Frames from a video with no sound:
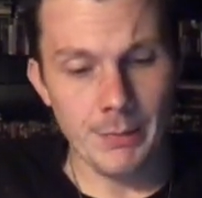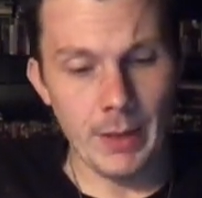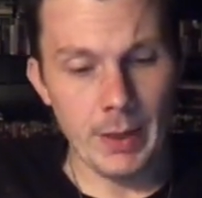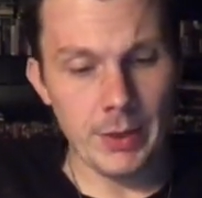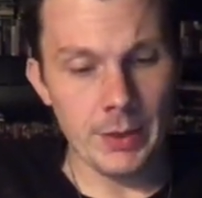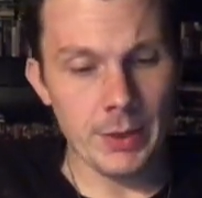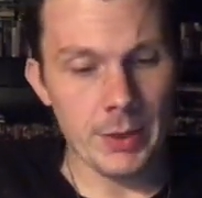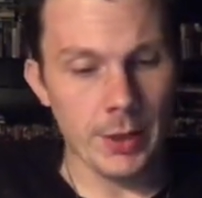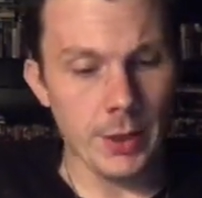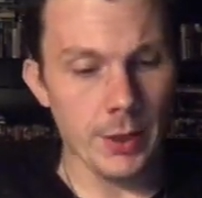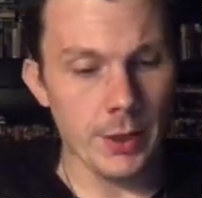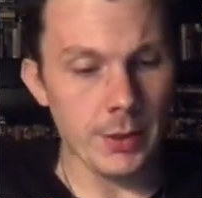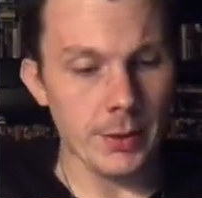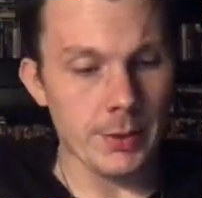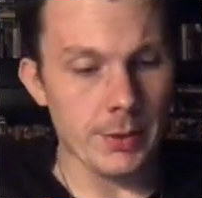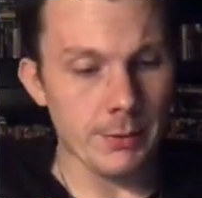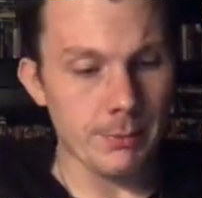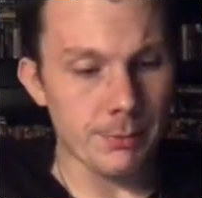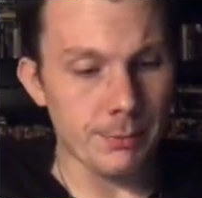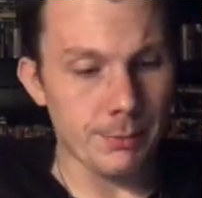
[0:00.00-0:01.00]

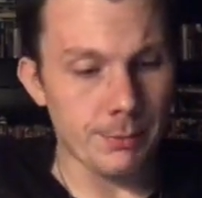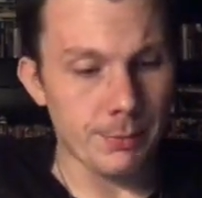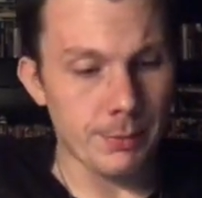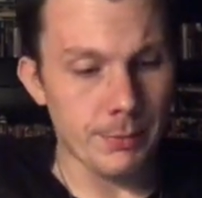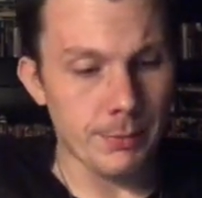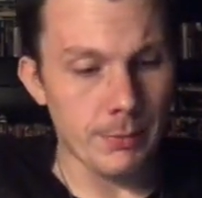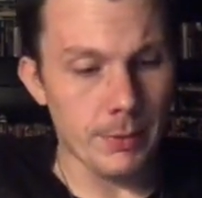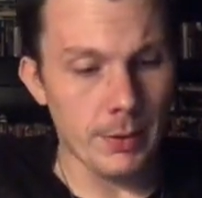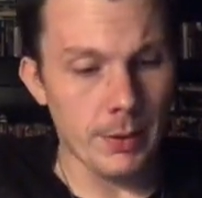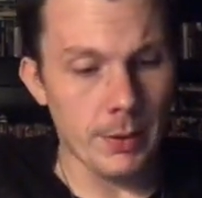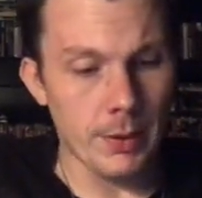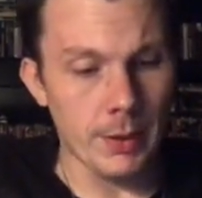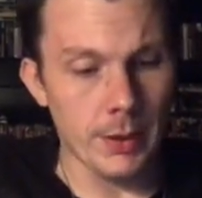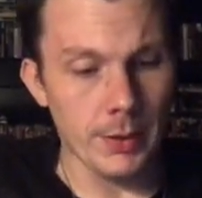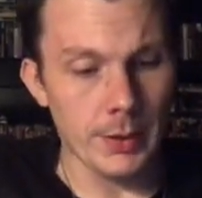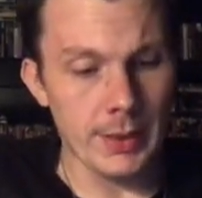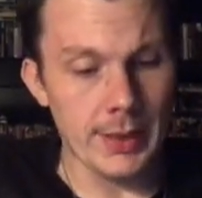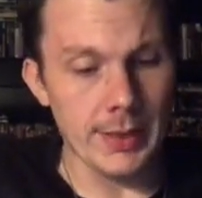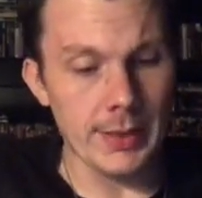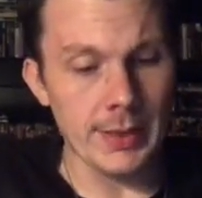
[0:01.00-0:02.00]
Stars uh,
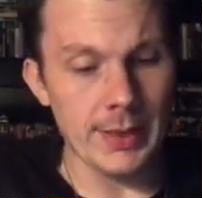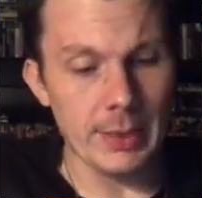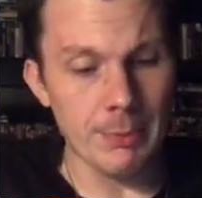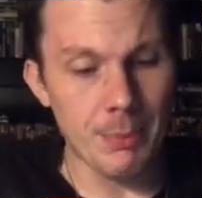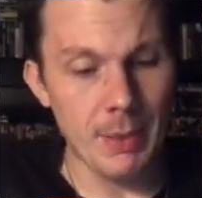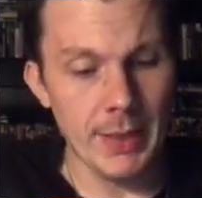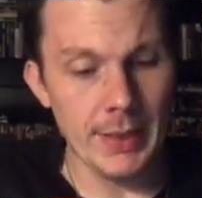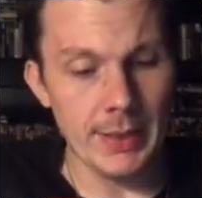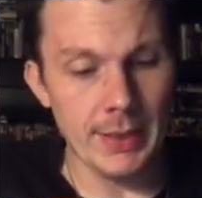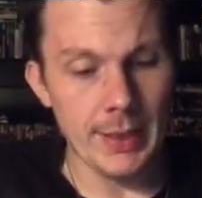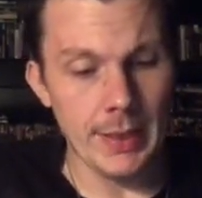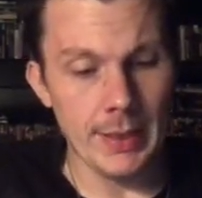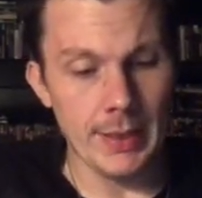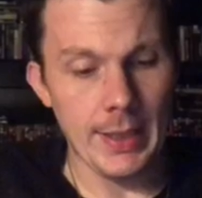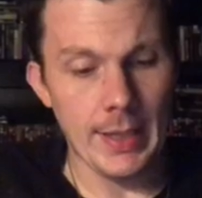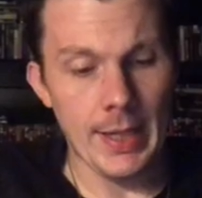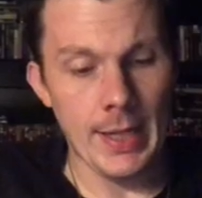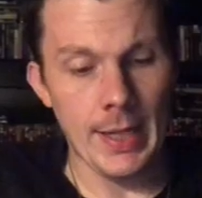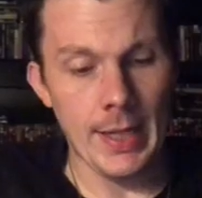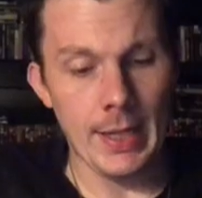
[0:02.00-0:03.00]
Sissy Spacek
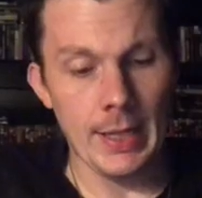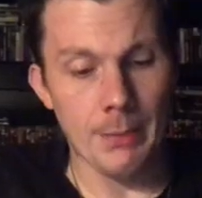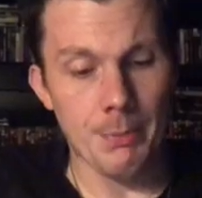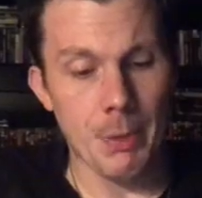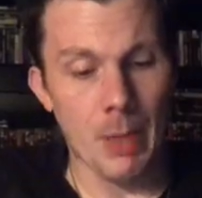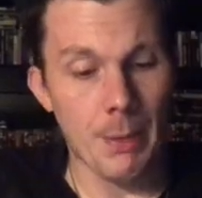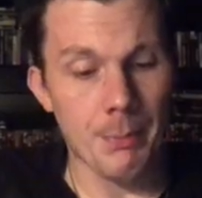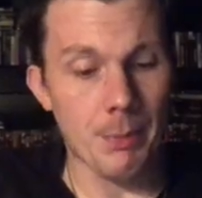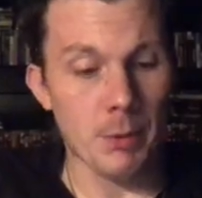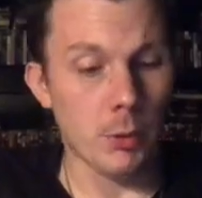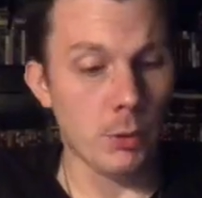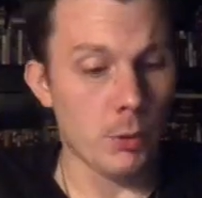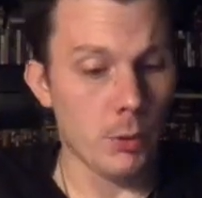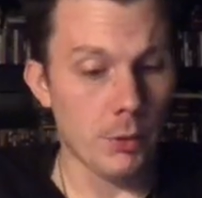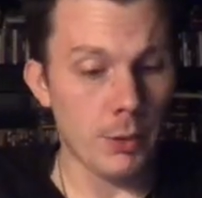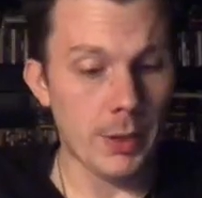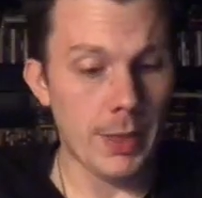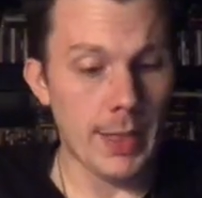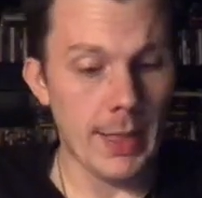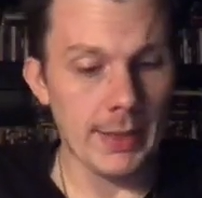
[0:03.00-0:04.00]
and Piper
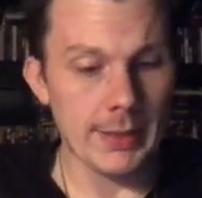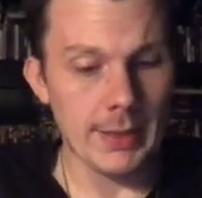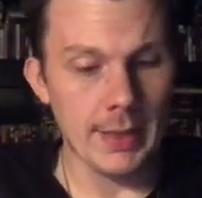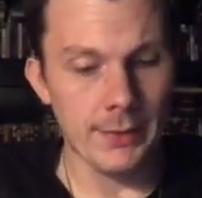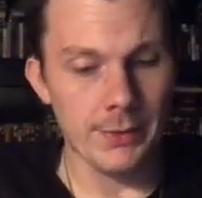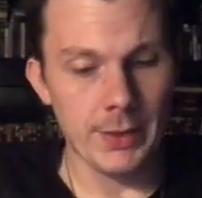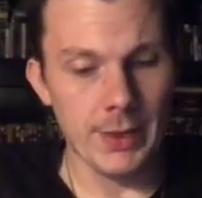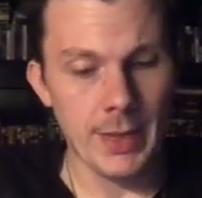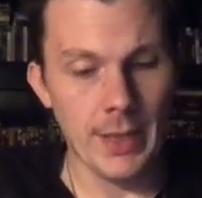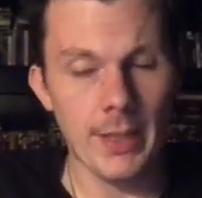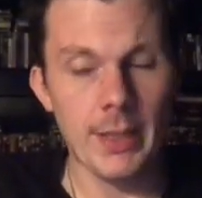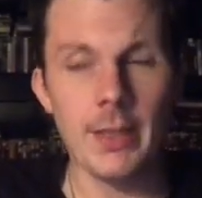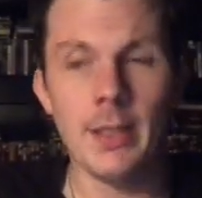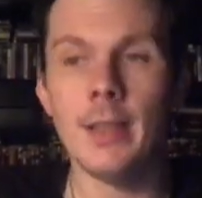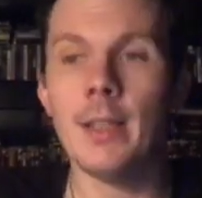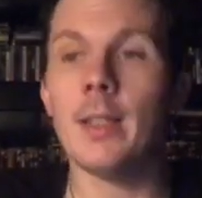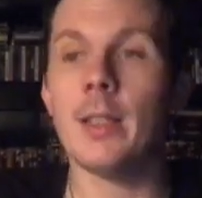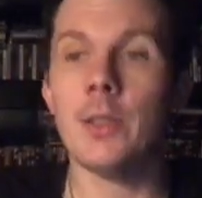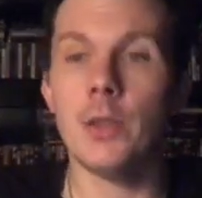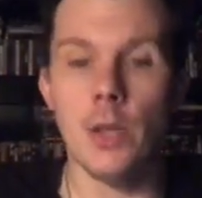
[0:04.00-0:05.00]
Laurie, as I've said.
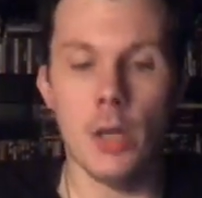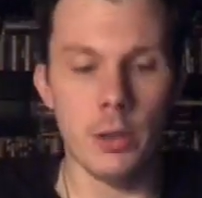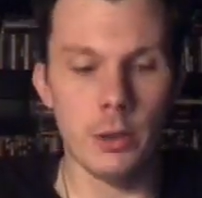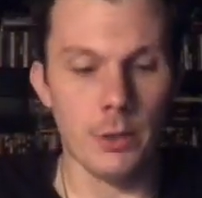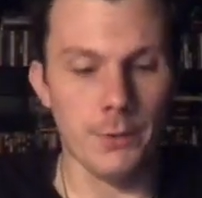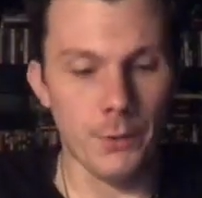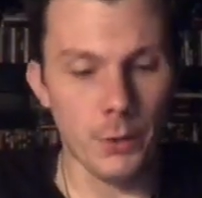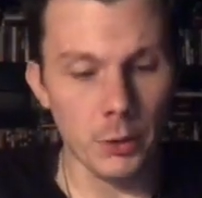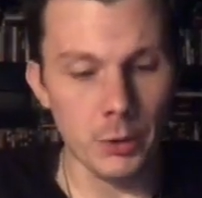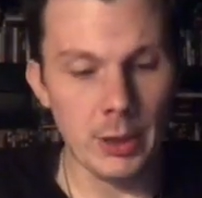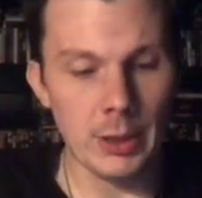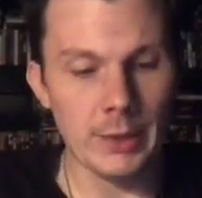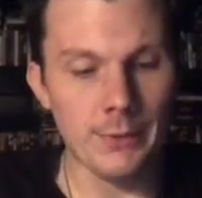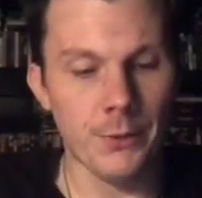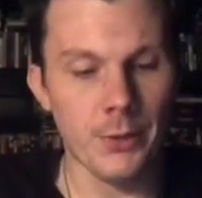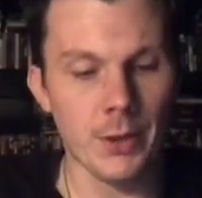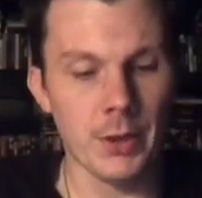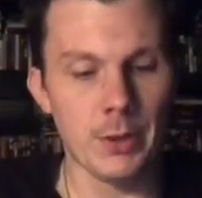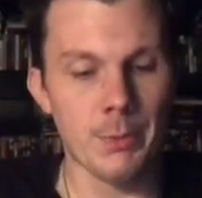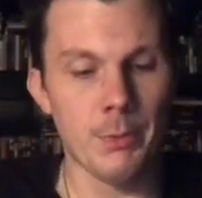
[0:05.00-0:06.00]
John Travolta's
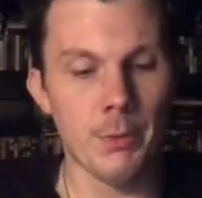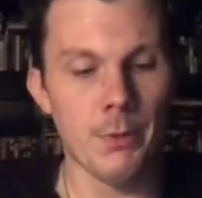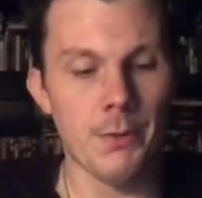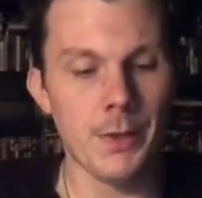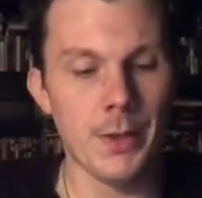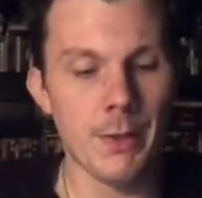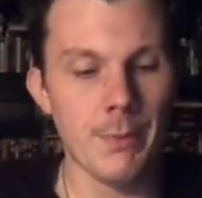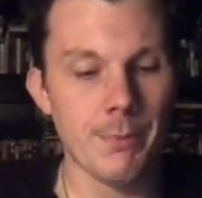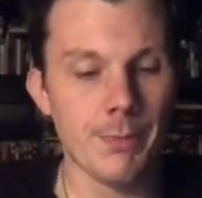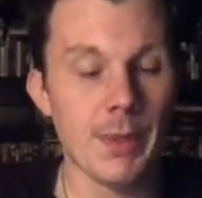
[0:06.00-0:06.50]
first movie.